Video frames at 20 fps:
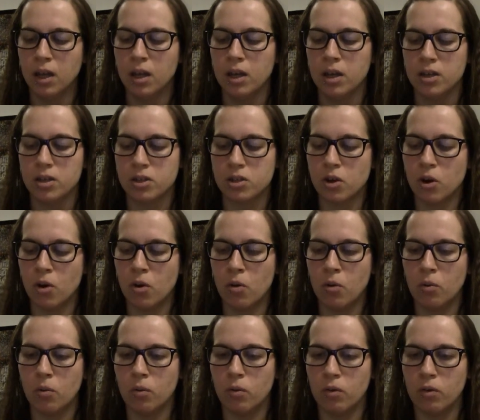
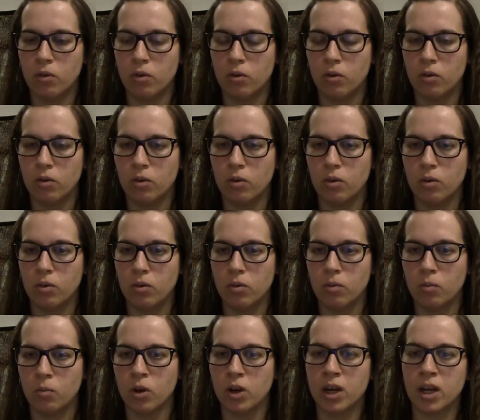So
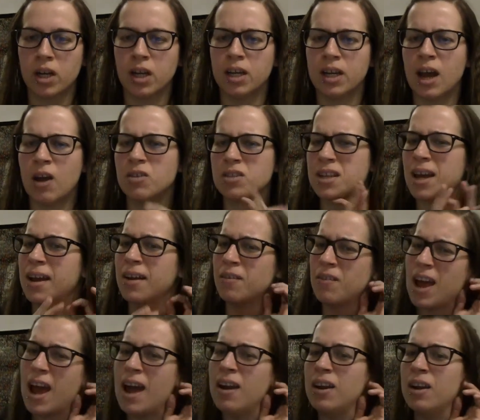we're going to announce that.